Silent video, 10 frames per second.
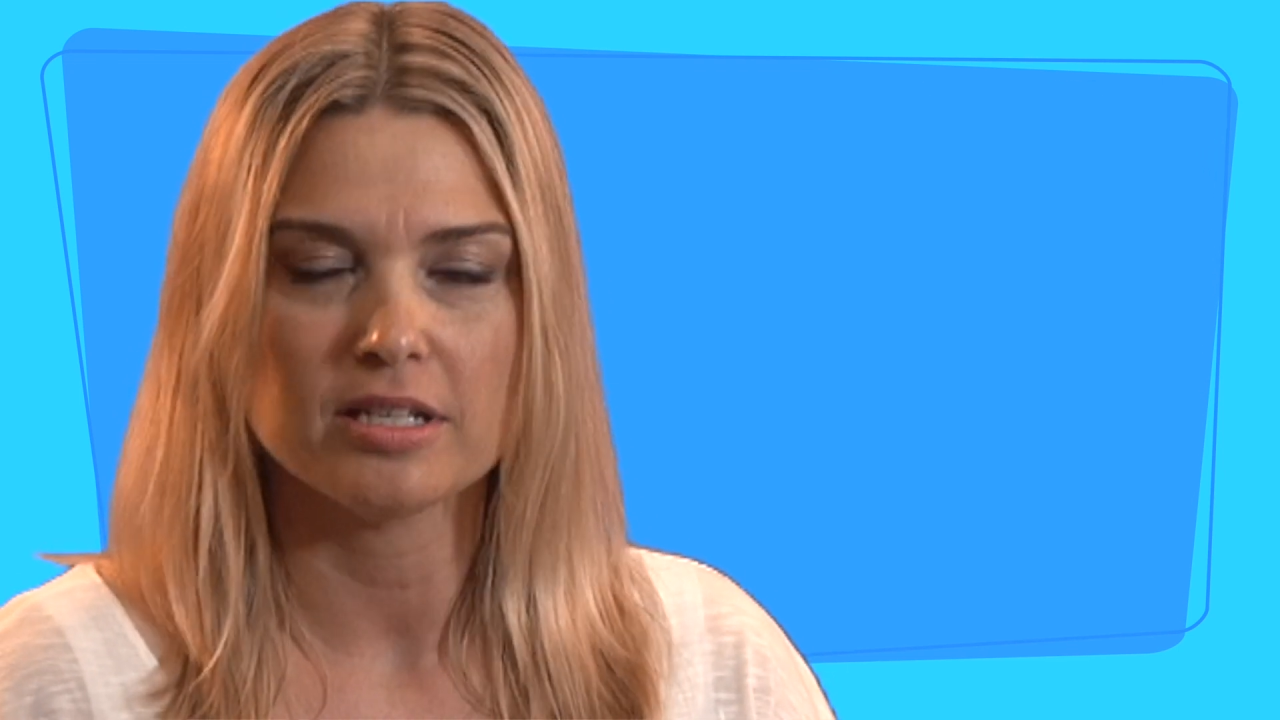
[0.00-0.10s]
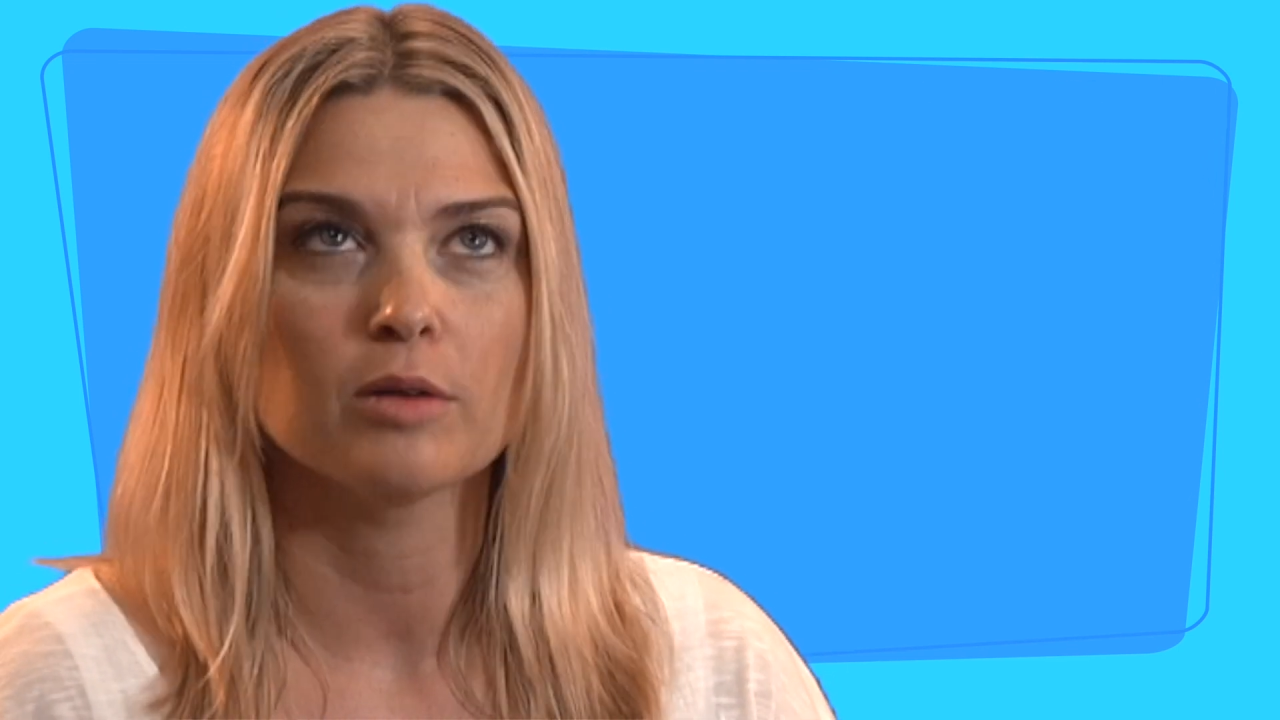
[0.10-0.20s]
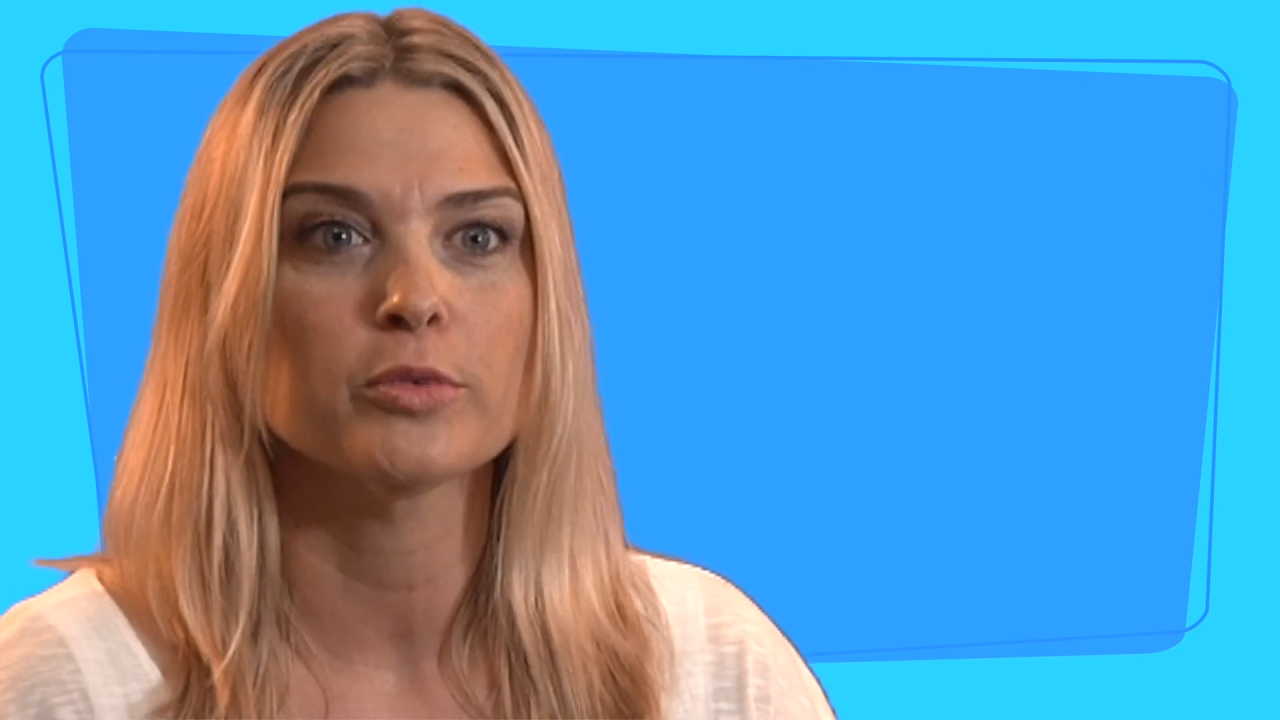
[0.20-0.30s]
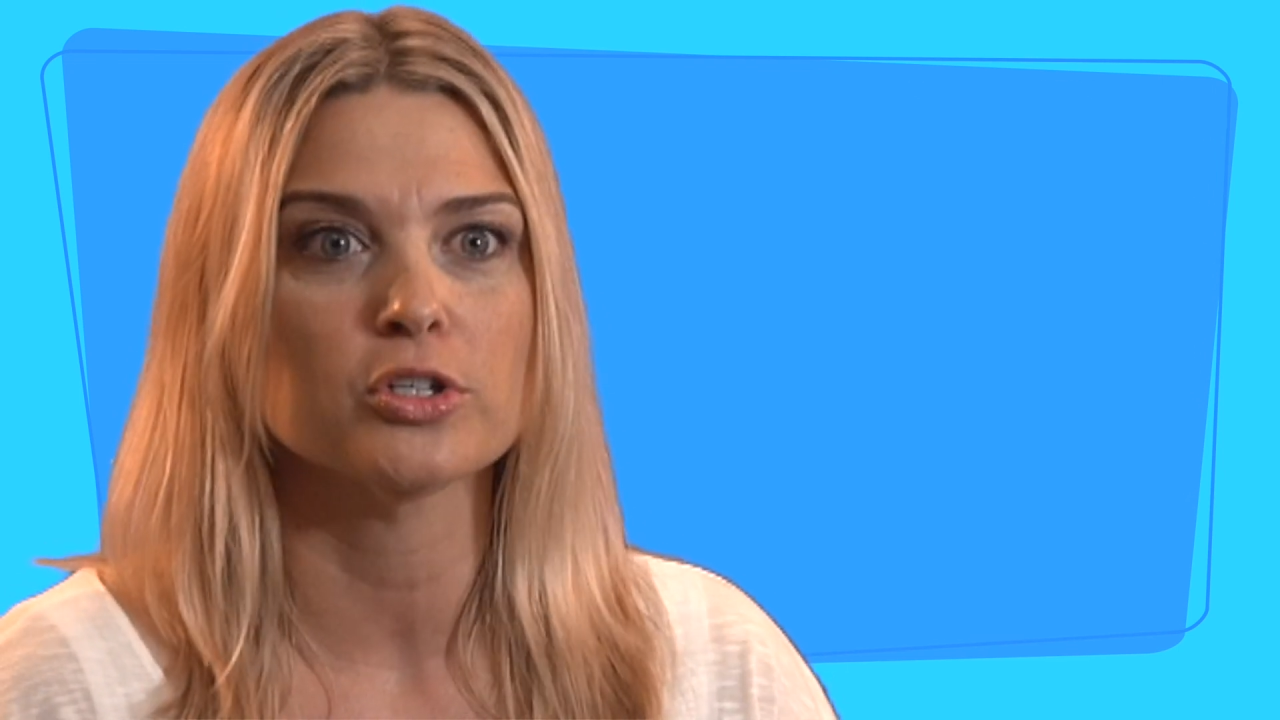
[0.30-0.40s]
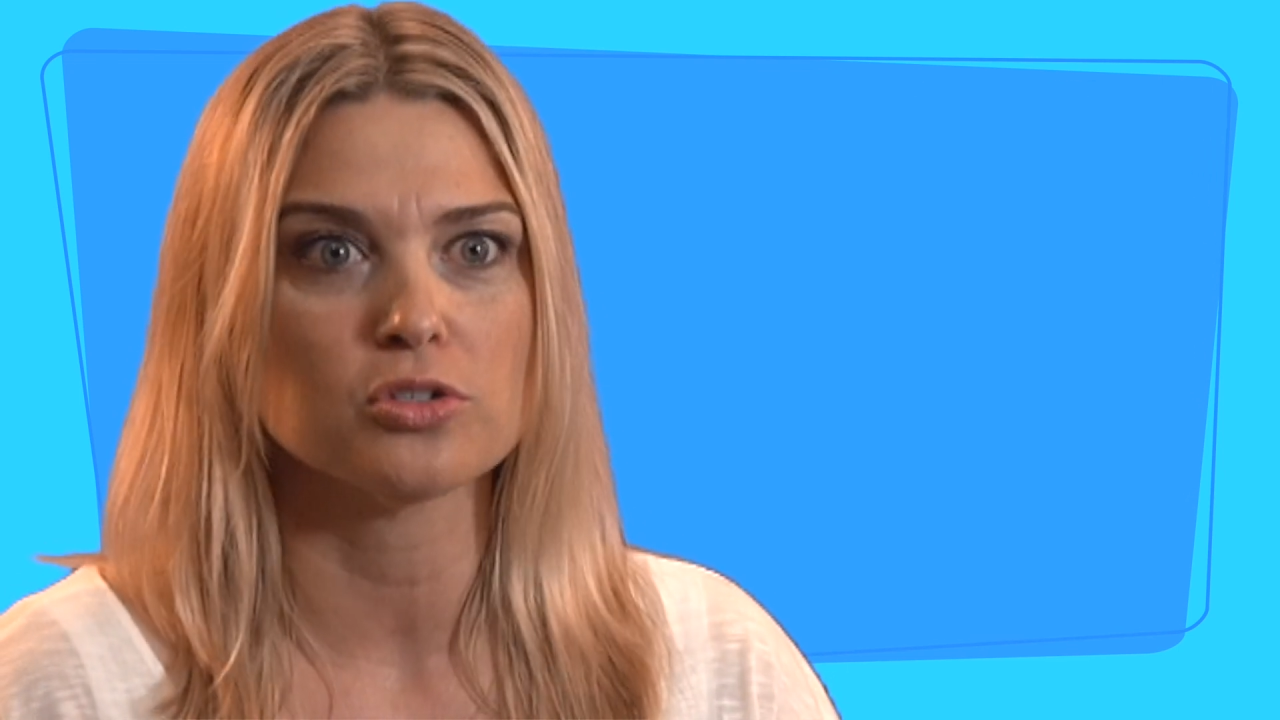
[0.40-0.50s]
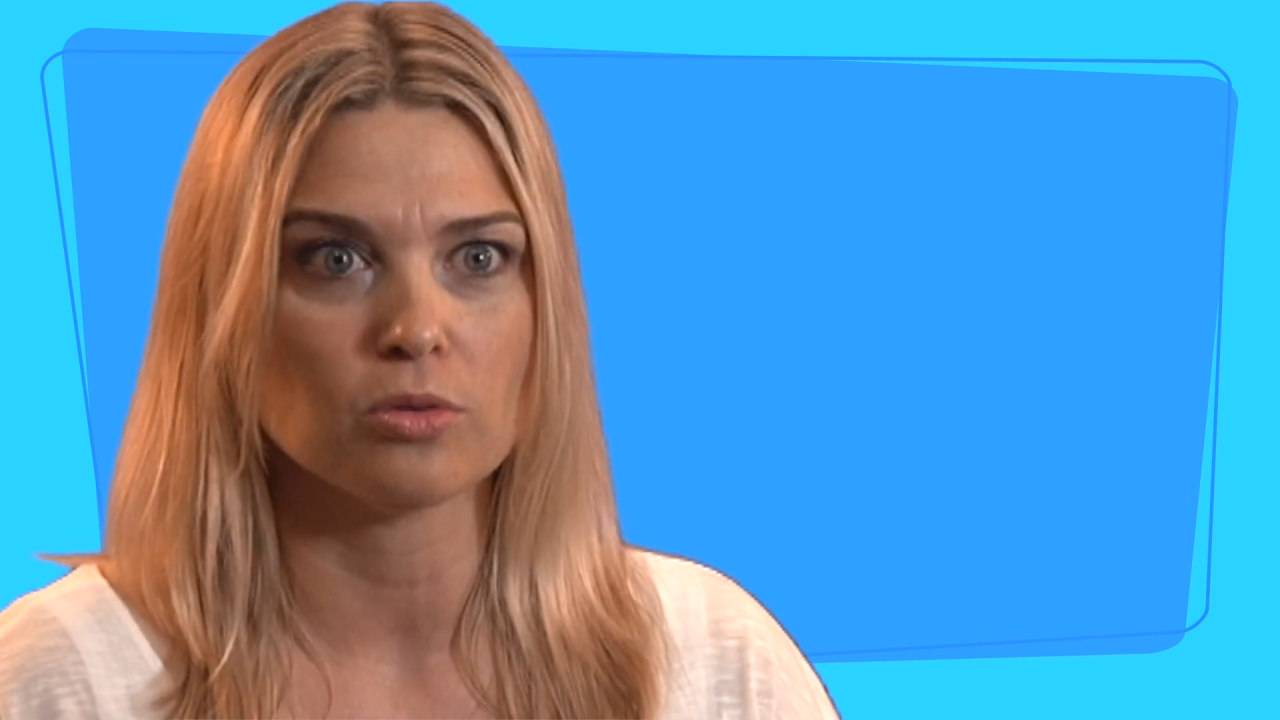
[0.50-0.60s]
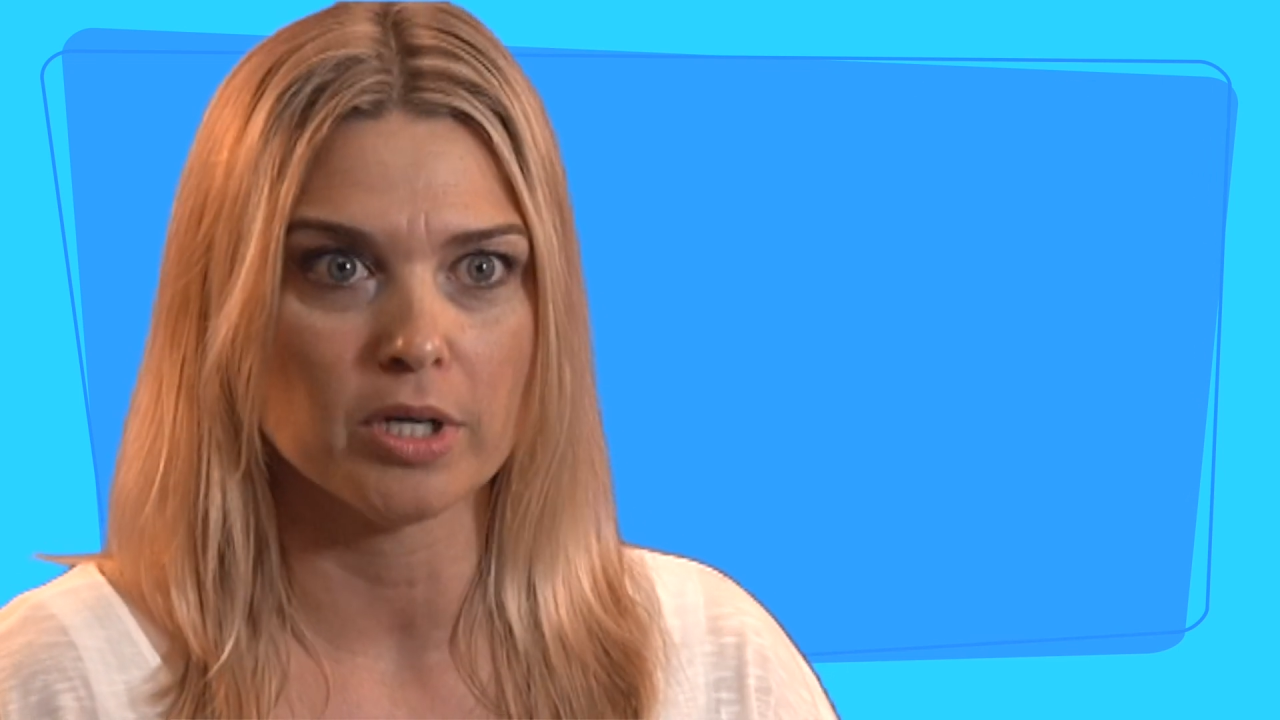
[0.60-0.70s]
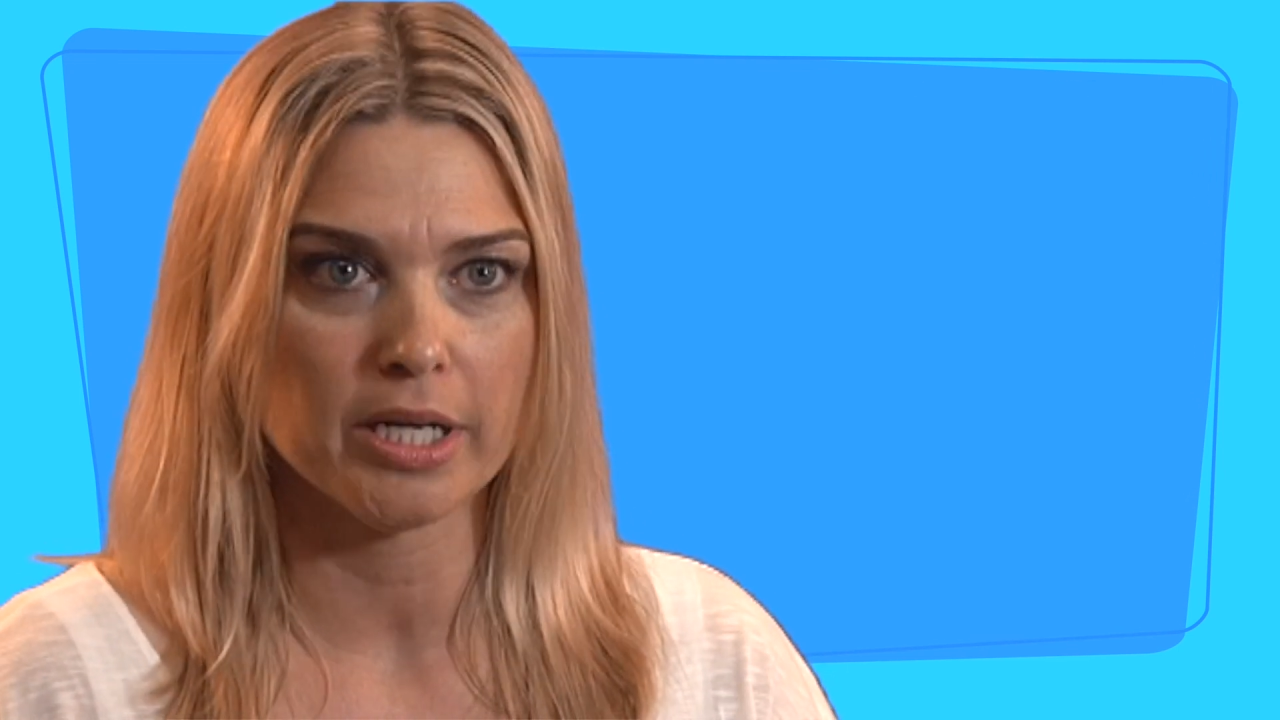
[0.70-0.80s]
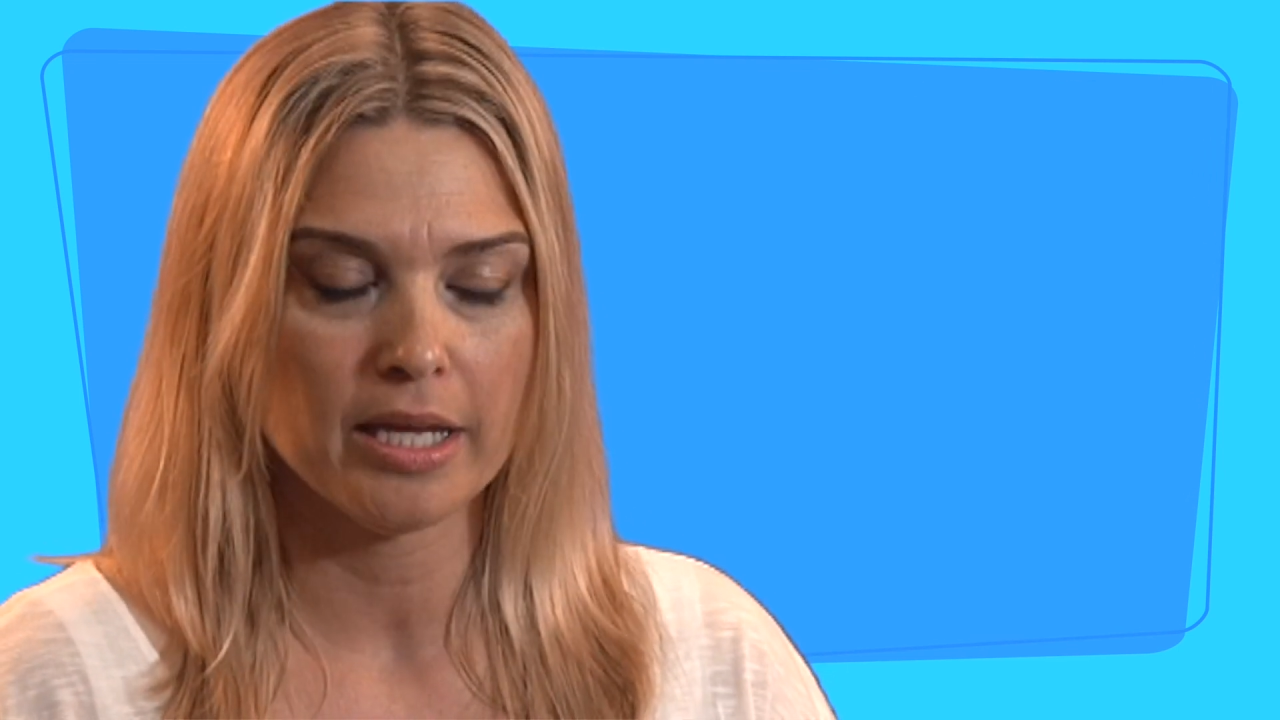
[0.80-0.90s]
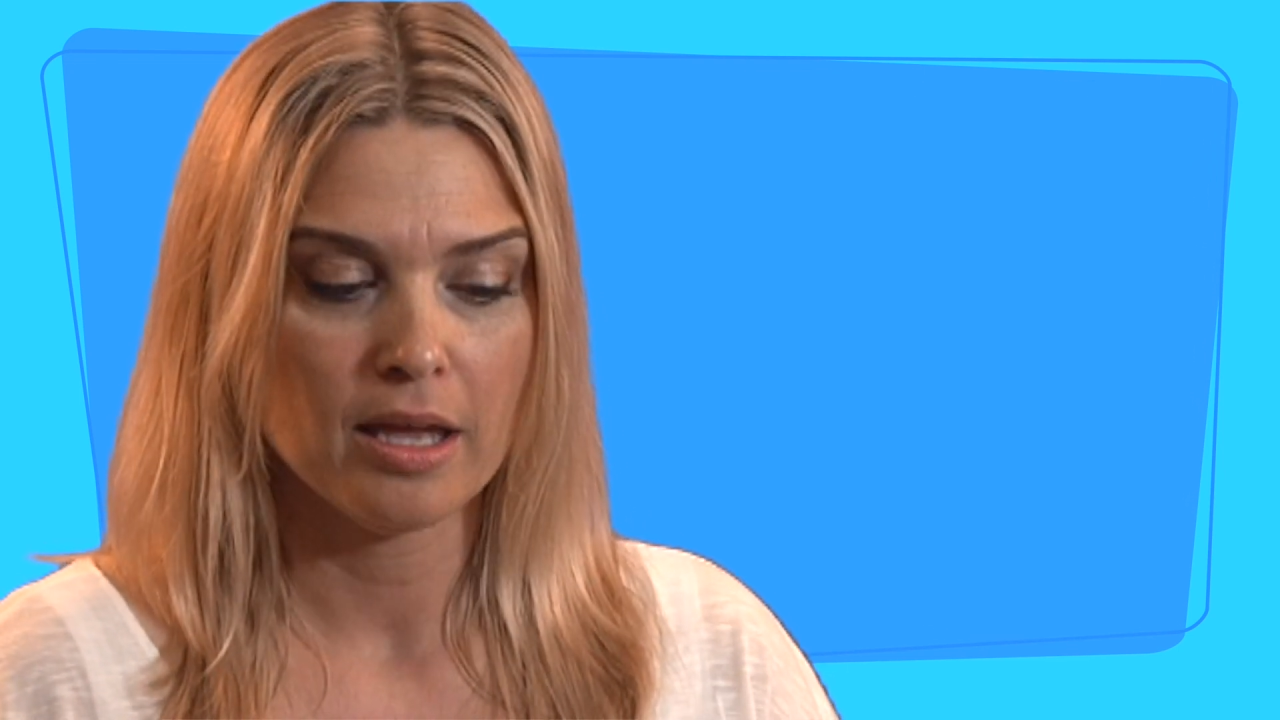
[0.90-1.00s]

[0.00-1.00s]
tell me your story.